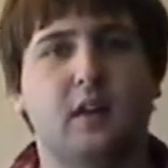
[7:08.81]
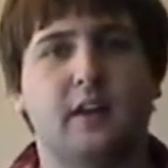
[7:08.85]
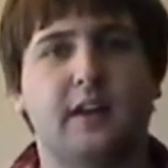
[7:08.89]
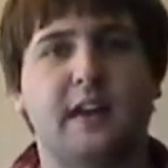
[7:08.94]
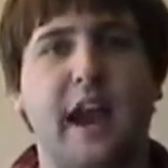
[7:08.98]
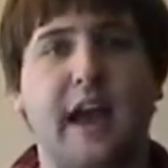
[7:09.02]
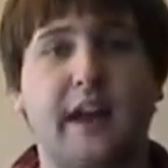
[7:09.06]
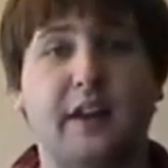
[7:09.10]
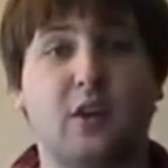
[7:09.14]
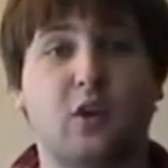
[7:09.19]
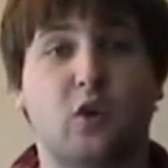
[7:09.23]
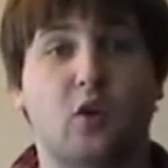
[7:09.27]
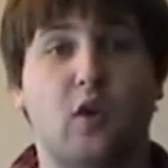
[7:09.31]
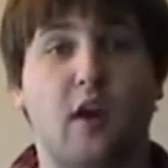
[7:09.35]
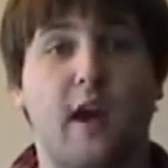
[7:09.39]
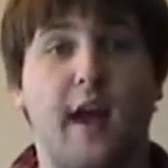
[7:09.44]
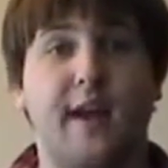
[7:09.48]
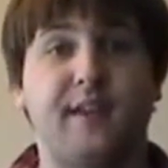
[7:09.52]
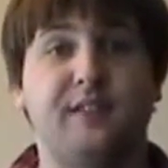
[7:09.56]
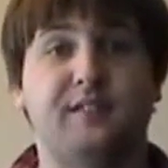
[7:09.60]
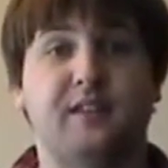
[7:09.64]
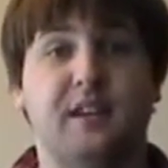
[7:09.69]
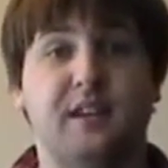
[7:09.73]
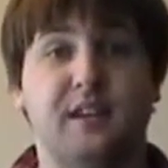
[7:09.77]

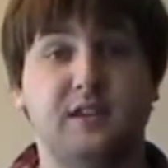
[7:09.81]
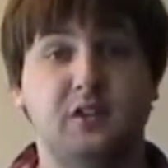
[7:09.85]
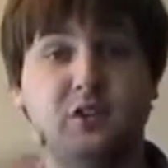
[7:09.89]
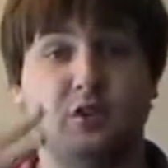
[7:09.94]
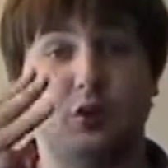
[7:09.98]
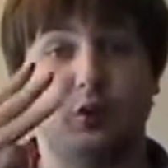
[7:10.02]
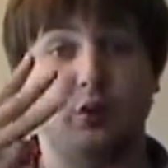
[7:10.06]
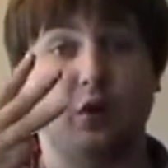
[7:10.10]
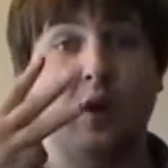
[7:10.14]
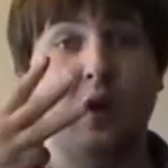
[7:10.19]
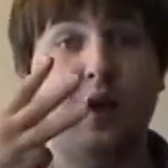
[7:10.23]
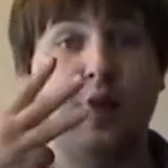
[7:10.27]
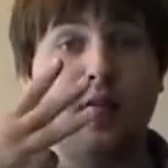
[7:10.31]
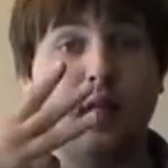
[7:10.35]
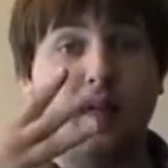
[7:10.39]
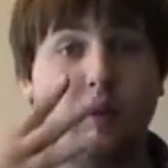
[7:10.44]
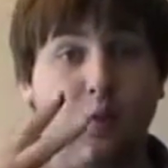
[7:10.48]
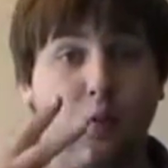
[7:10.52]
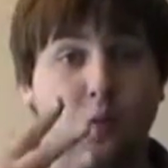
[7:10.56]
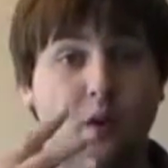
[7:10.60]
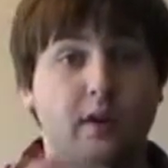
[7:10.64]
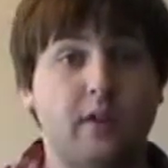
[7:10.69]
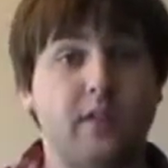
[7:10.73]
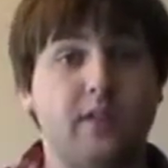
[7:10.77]
categorized into
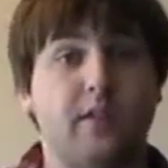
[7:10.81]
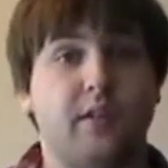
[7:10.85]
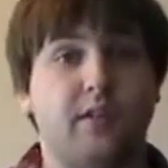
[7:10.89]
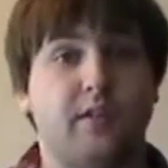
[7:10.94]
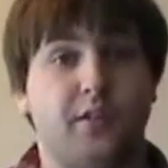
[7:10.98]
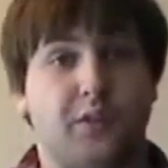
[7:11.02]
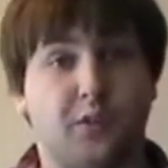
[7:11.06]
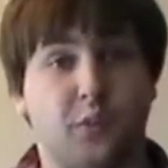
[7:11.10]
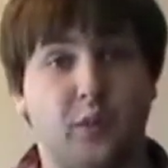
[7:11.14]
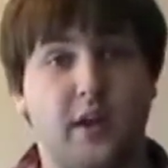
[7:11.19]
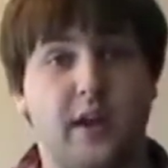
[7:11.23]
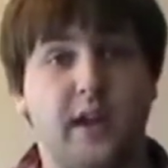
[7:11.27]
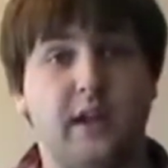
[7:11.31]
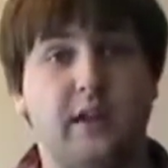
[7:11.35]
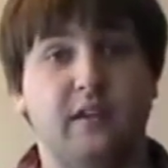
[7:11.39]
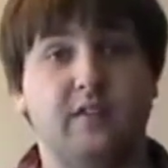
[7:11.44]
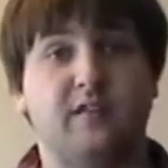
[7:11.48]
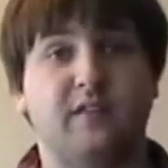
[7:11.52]
one of the 3